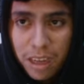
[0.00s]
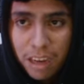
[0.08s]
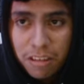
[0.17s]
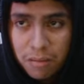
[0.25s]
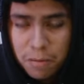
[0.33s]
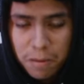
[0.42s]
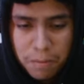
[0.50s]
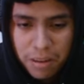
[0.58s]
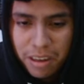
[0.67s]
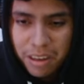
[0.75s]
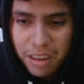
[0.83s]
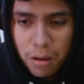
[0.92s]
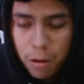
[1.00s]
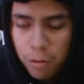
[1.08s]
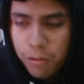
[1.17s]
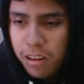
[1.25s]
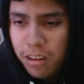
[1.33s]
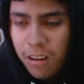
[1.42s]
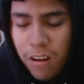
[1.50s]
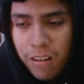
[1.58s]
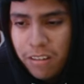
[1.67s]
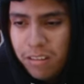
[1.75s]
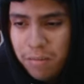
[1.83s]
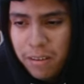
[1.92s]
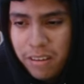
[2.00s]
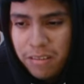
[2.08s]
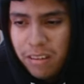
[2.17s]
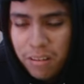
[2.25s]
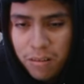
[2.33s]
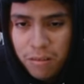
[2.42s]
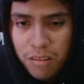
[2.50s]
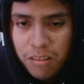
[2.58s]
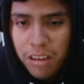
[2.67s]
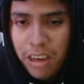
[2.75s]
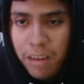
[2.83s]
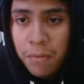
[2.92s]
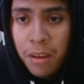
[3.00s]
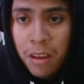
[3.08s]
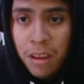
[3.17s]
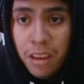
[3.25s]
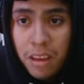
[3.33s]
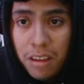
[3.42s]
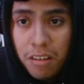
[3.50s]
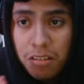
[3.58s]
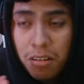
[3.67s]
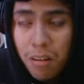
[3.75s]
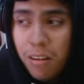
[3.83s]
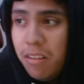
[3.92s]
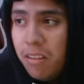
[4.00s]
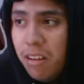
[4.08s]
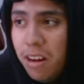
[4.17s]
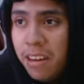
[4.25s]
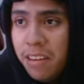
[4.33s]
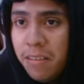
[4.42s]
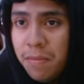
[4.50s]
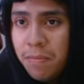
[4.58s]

I've just been playing the O G C O Ds because I know this game is starting to die